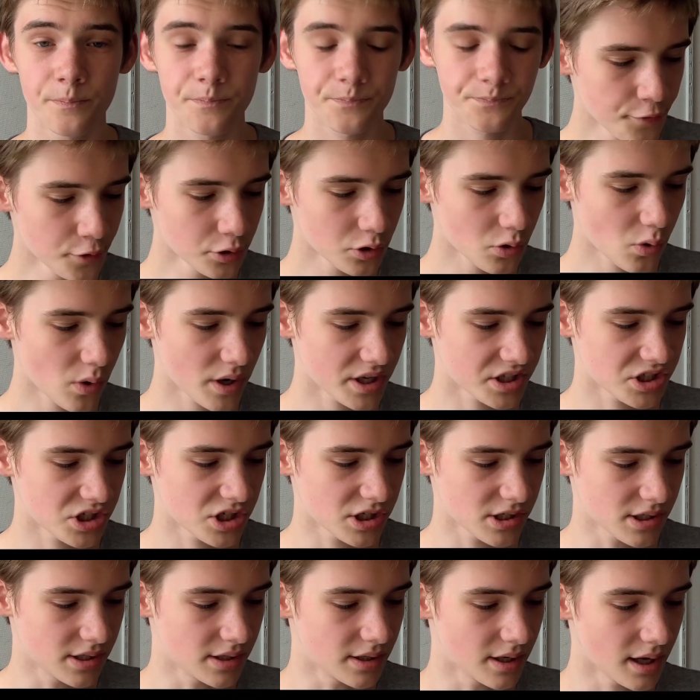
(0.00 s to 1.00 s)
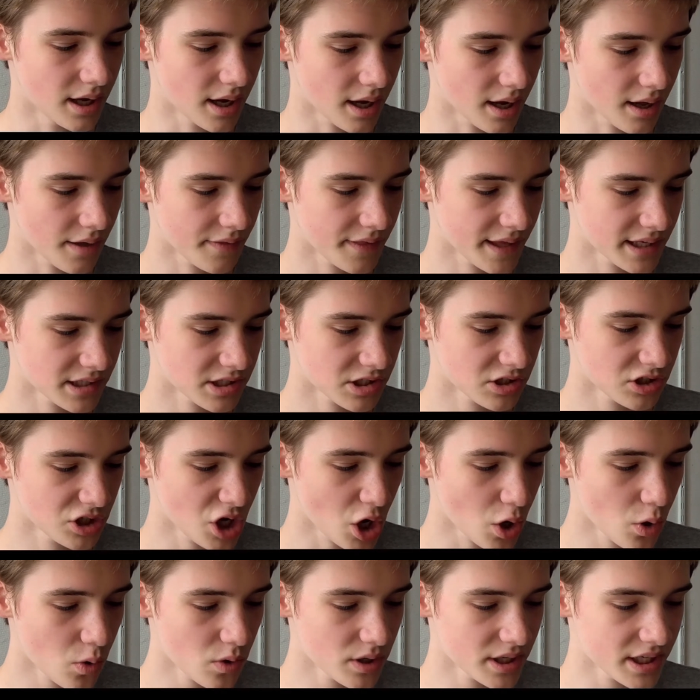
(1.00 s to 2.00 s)
Third question, that's
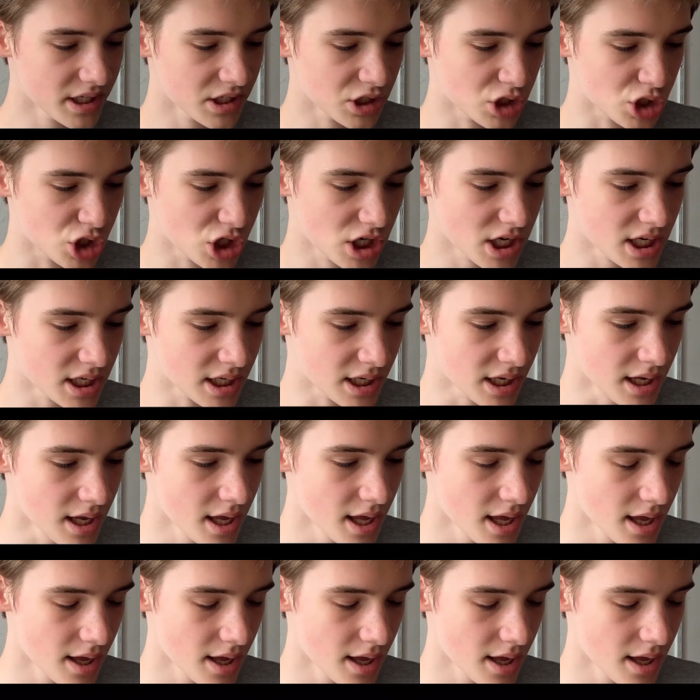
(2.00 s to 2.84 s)
Tony G.